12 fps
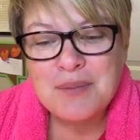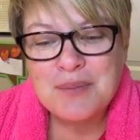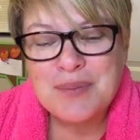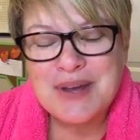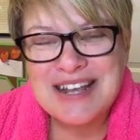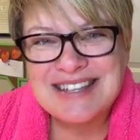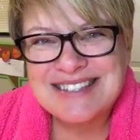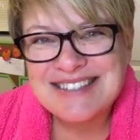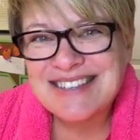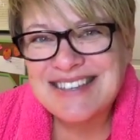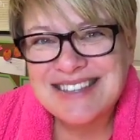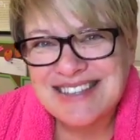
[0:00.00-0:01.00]
but i still
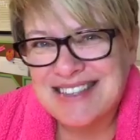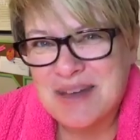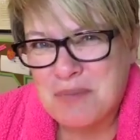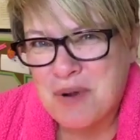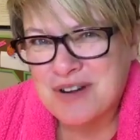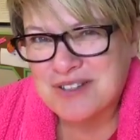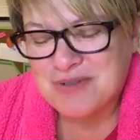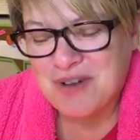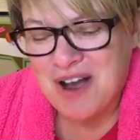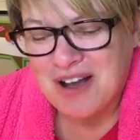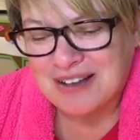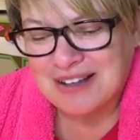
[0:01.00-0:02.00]
think that that part's
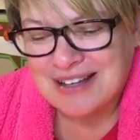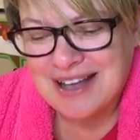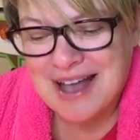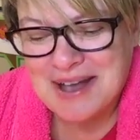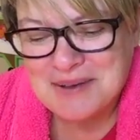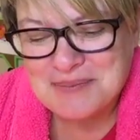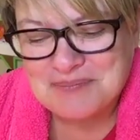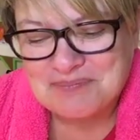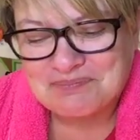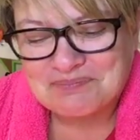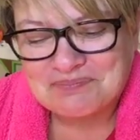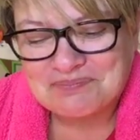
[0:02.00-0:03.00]
wrong um
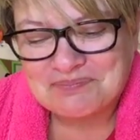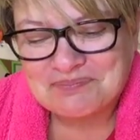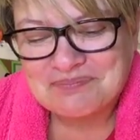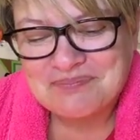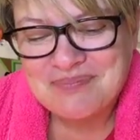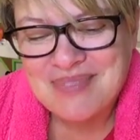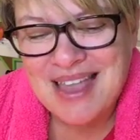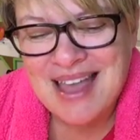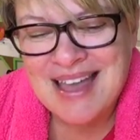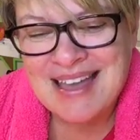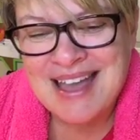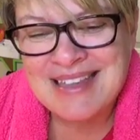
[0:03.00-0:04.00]

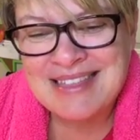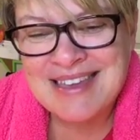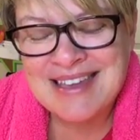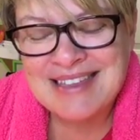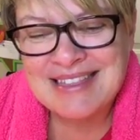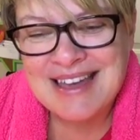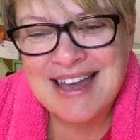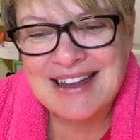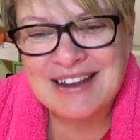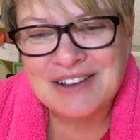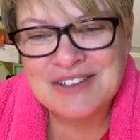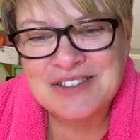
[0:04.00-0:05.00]
I, I think
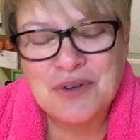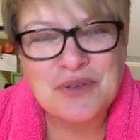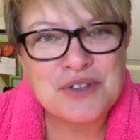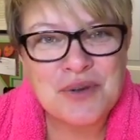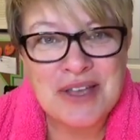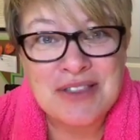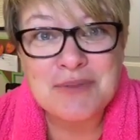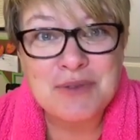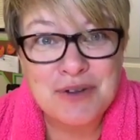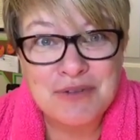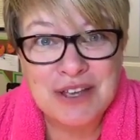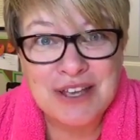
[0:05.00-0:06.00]
that so so in the
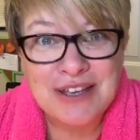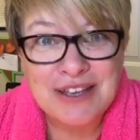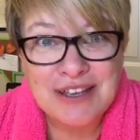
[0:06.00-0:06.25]
movie